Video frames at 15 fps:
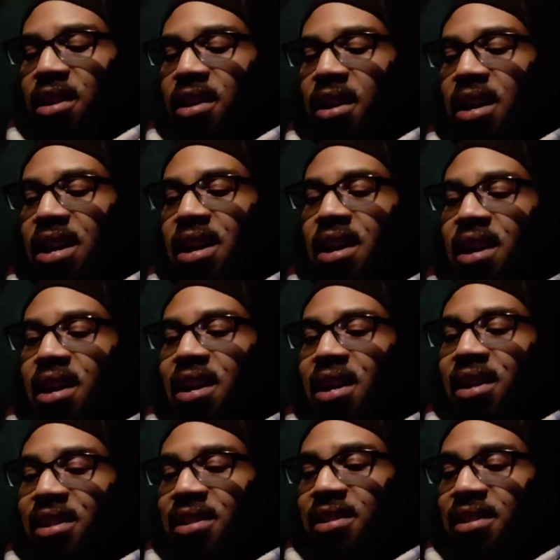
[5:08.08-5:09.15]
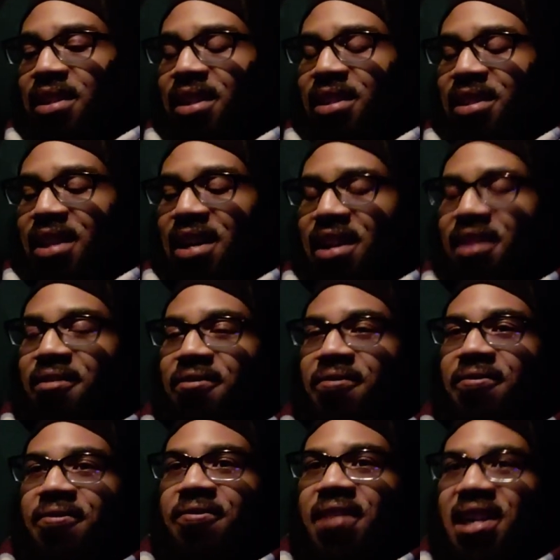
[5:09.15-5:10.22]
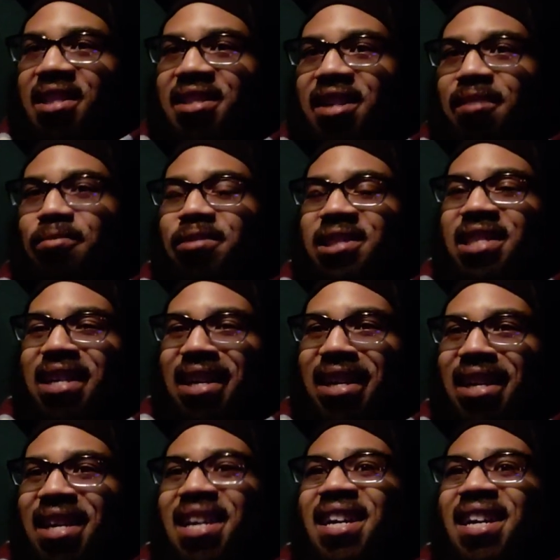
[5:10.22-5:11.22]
Yeah, it's kind of fucked up with, like...